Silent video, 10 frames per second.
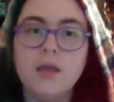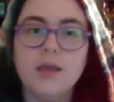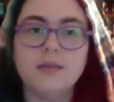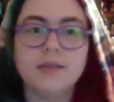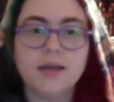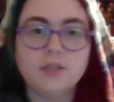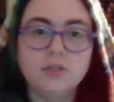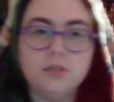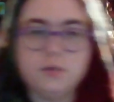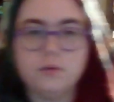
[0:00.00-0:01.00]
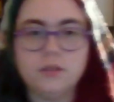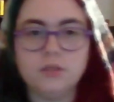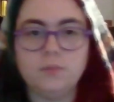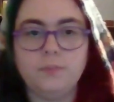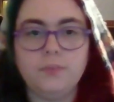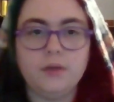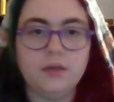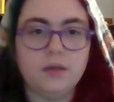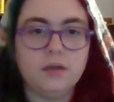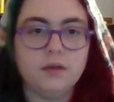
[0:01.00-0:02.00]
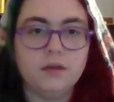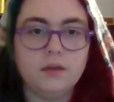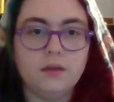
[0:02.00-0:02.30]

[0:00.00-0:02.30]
It's actually going to be